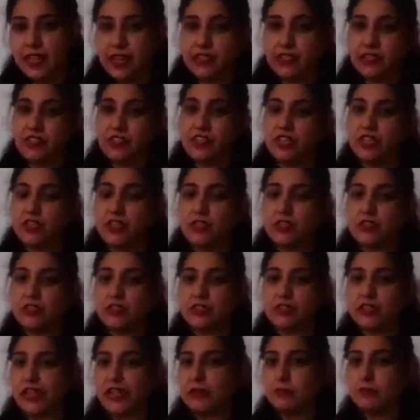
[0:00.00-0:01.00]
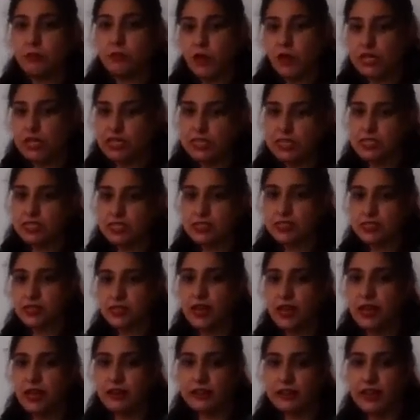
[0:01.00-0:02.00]
ended here. 10 points
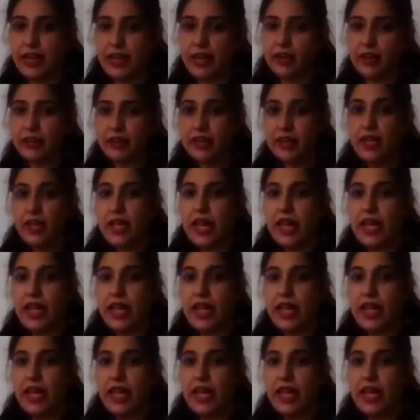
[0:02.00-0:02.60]
are there.